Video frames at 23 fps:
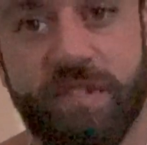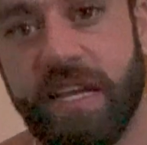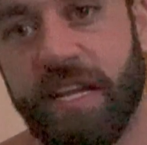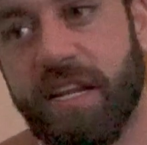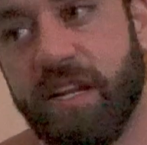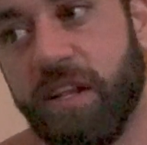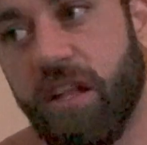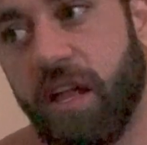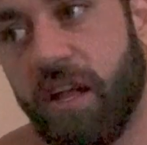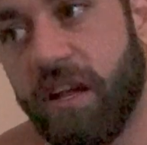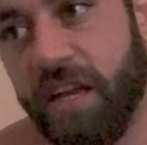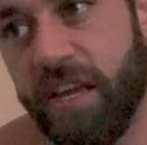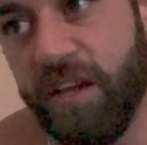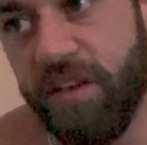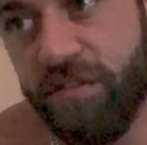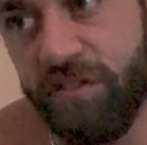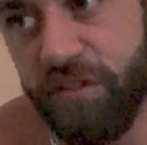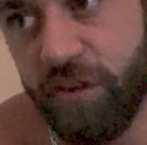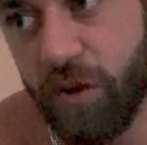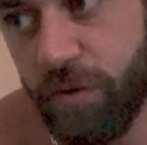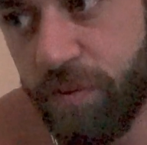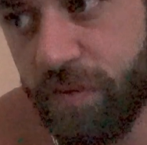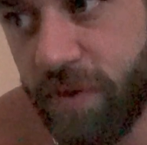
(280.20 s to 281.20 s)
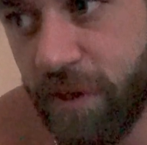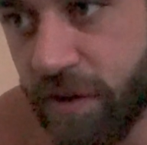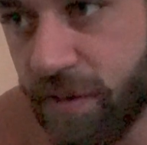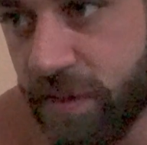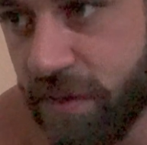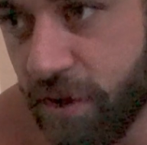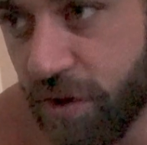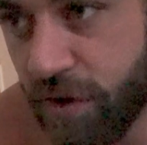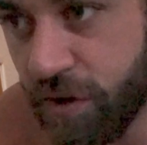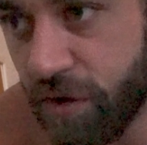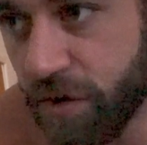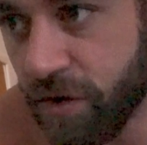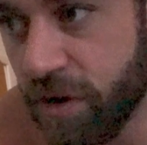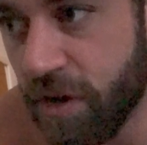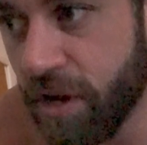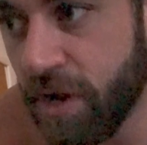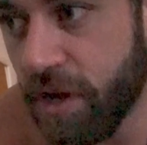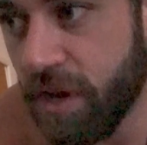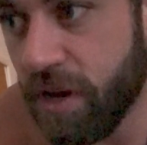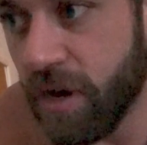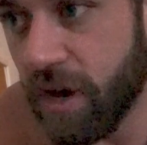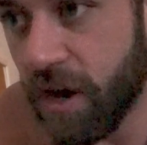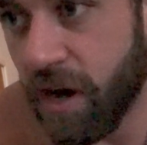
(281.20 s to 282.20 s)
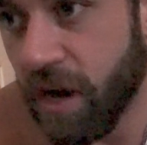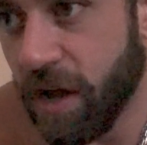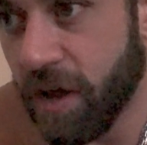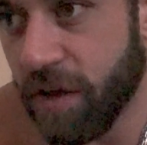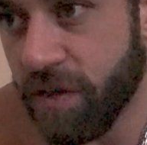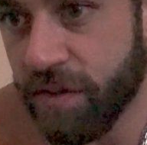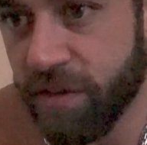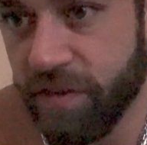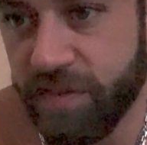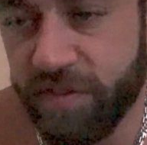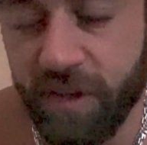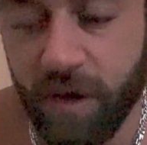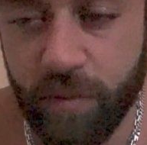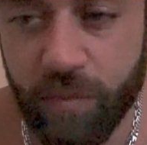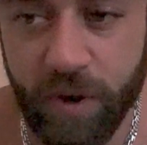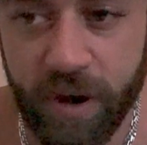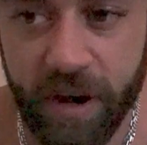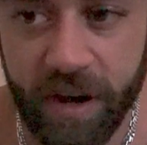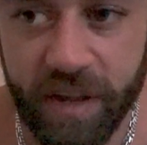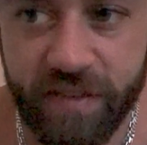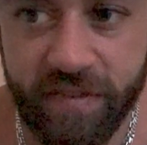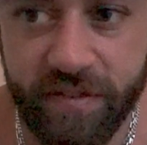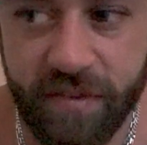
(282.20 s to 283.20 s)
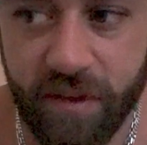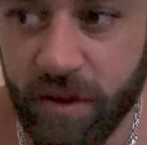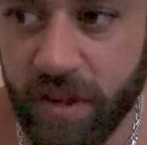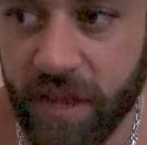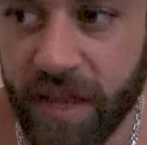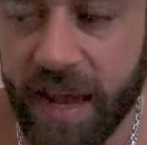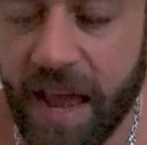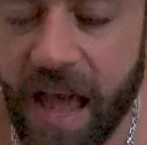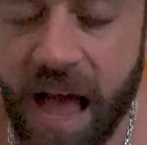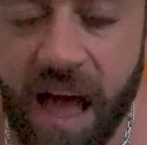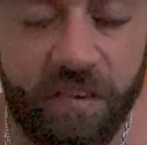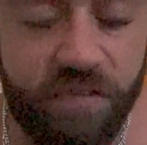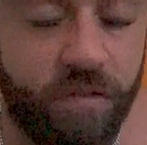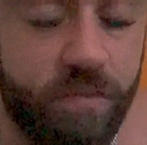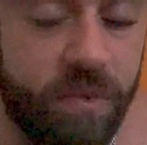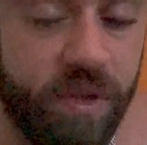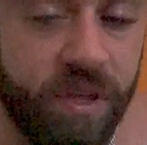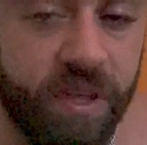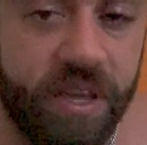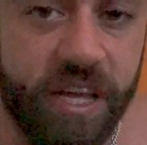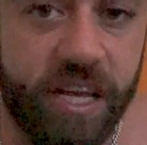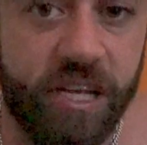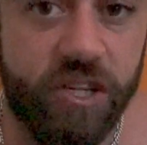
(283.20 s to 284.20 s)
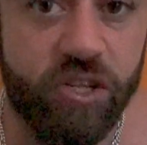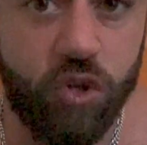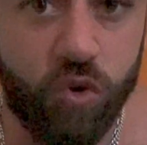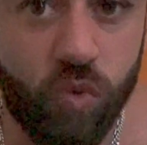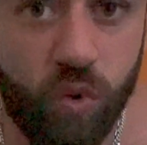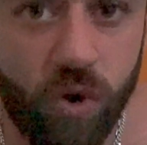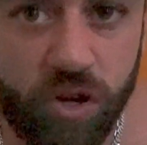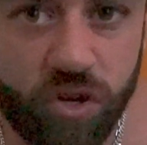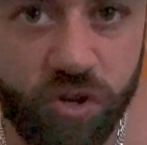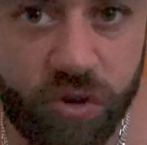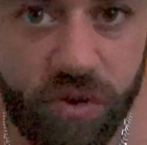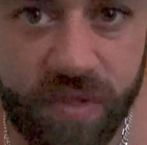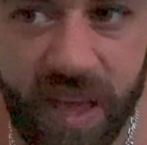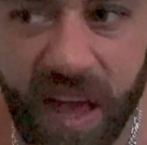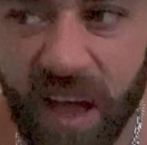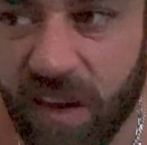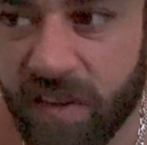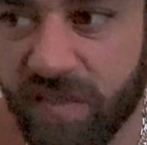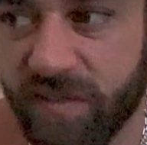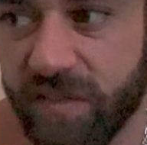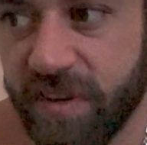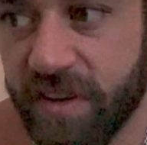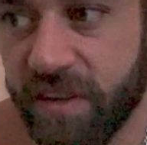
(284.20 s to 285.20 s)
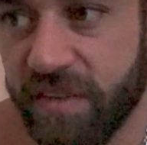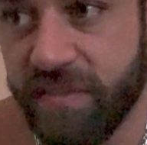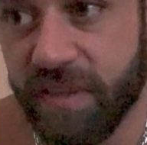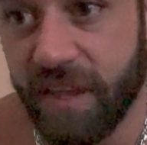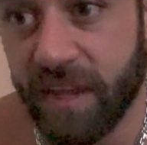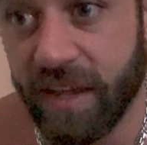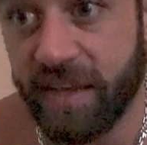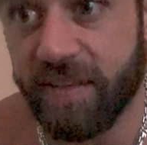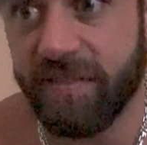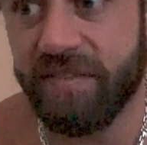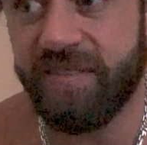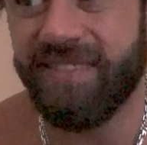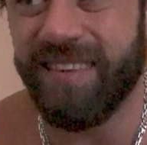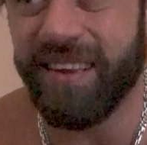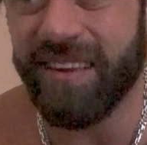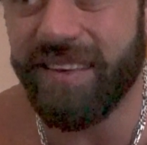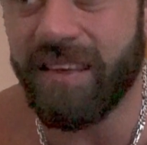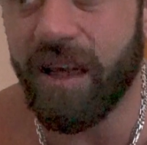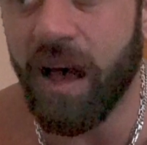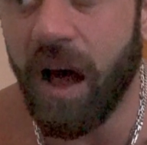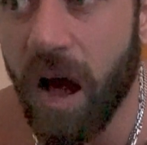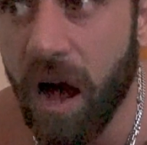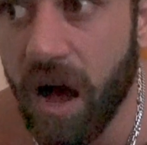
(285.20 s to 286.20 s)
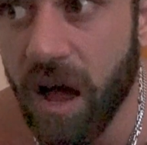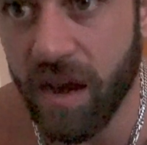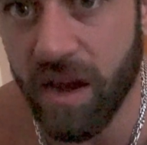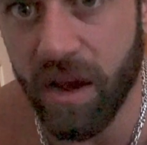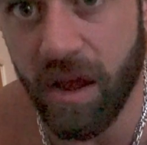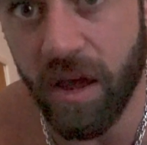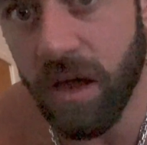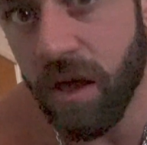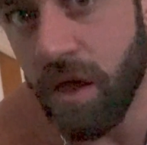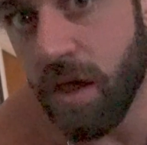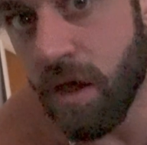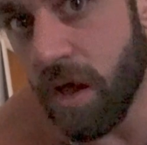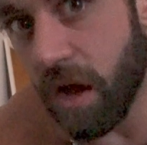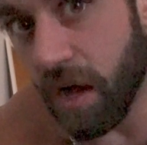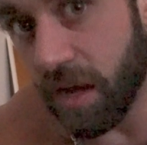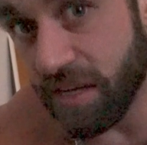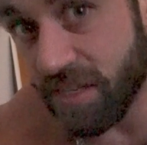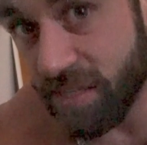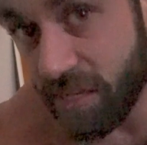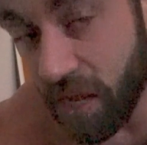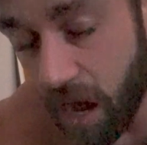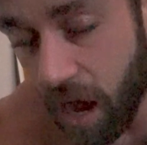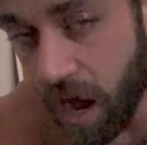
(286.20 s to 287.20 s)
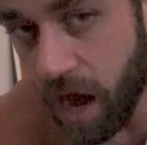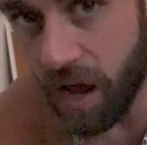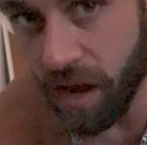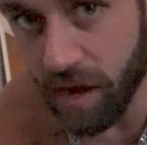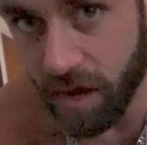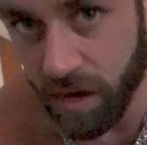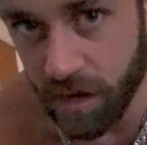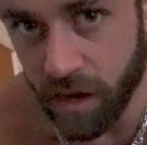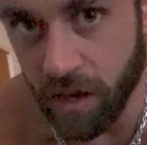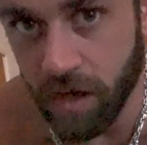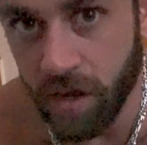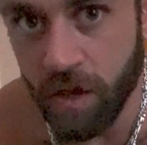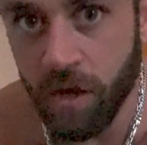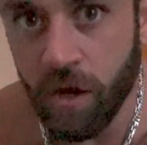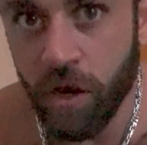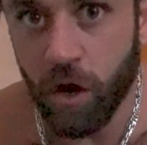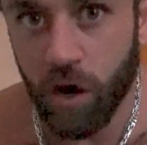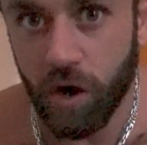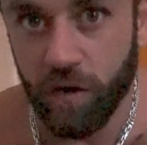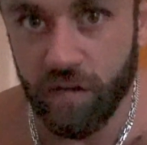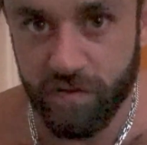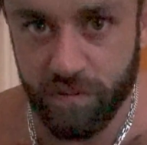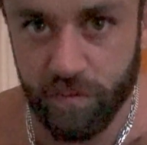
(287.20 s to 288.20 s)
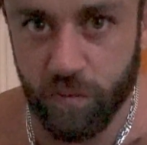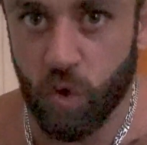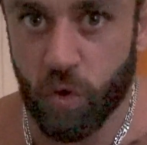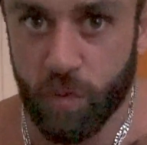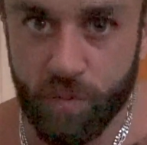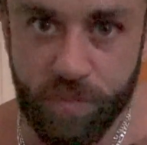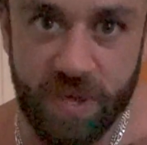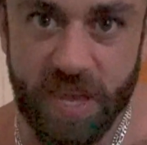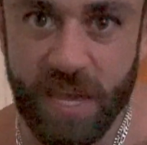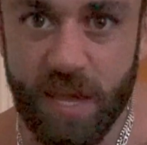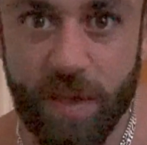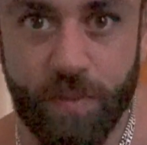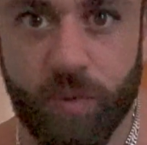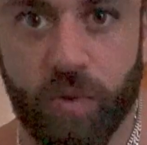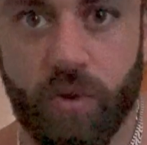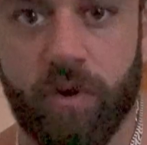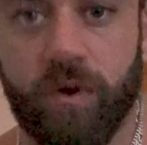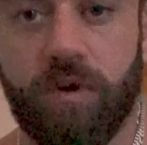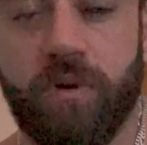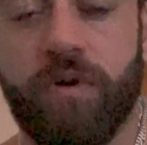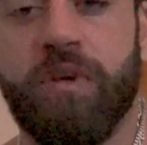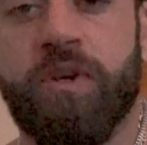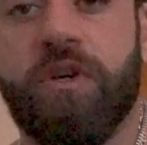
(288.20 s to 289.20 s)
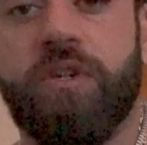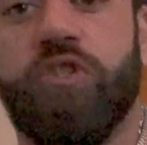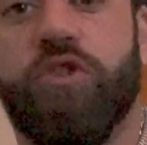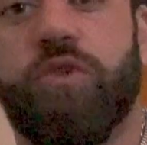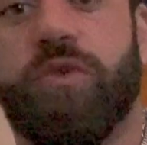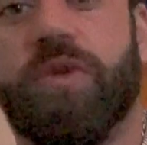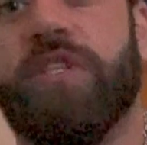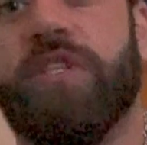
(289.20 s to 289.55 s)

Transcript: get it a lot easier. The subreddits are like 500,000, 200,000. It's like, it's a ton of more people to